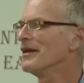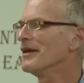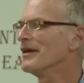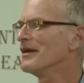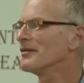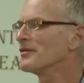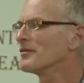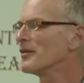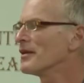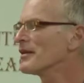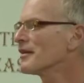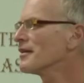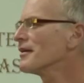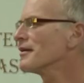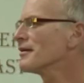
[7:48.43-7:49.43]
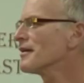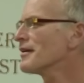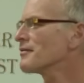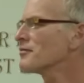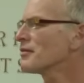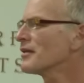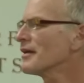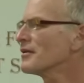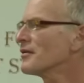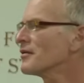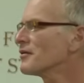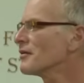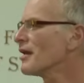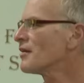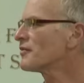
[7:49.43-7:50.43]
And the one thing that
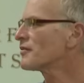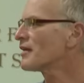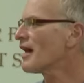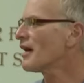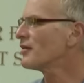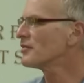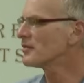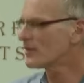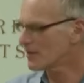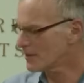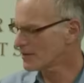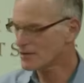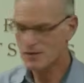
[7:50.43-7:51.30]
Plato left out,